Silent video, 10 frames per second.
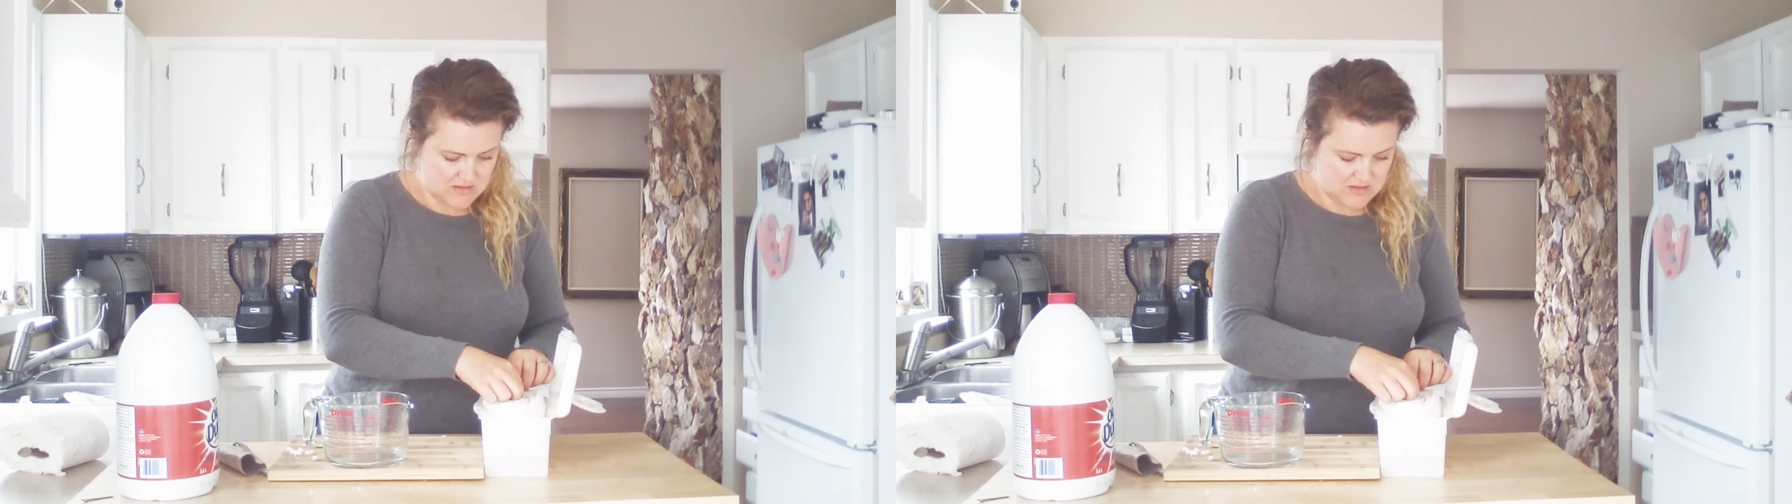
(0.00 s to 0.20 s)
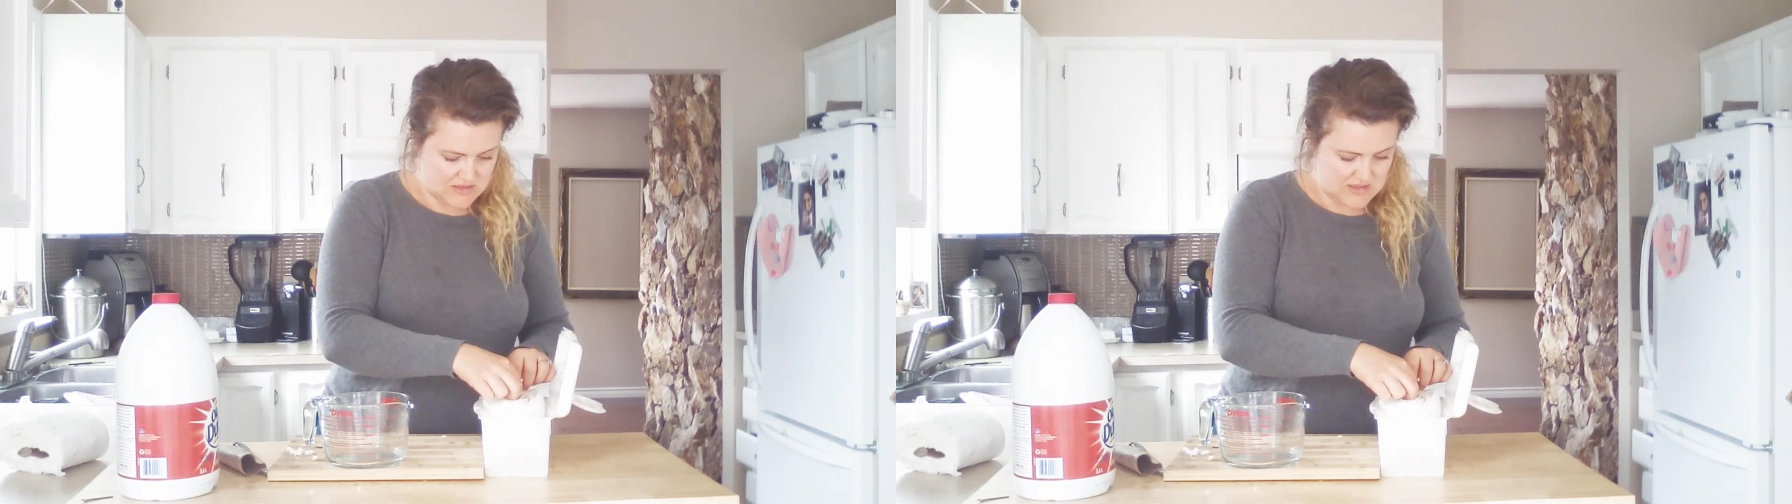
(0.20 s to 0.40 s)

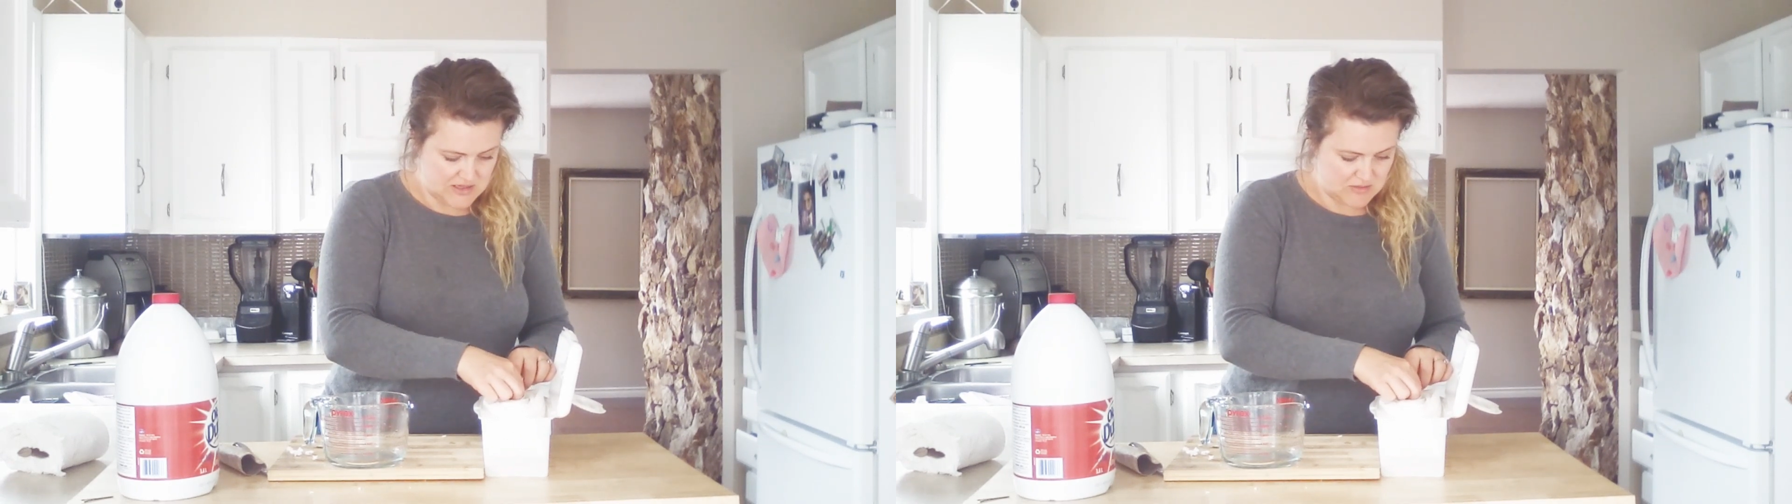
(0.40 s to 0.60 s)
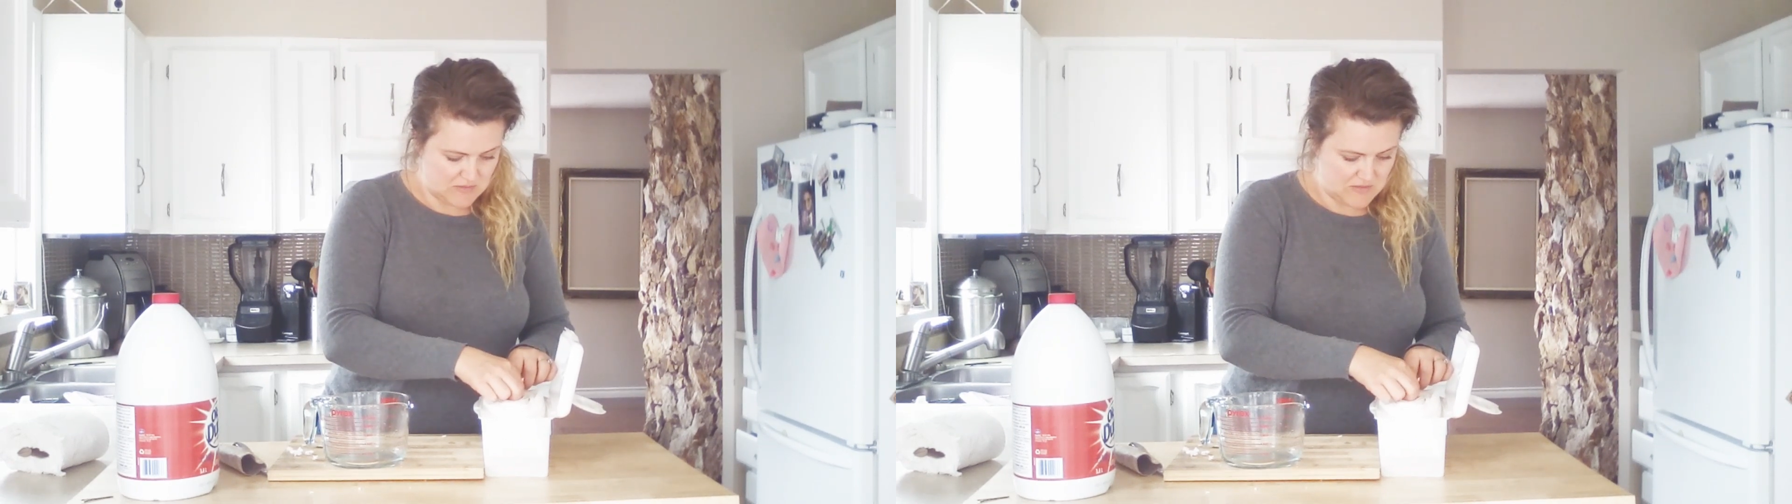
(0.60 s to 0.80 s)
the center of